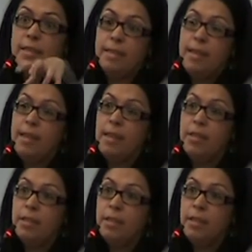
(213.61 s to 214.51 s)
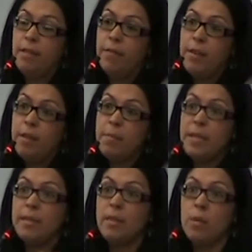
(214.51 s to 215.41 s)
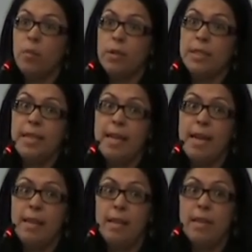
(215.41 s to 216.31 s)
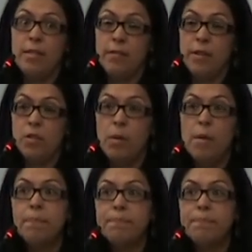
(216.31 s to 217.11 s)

sending countries, the Philippines, the work site, and the individual.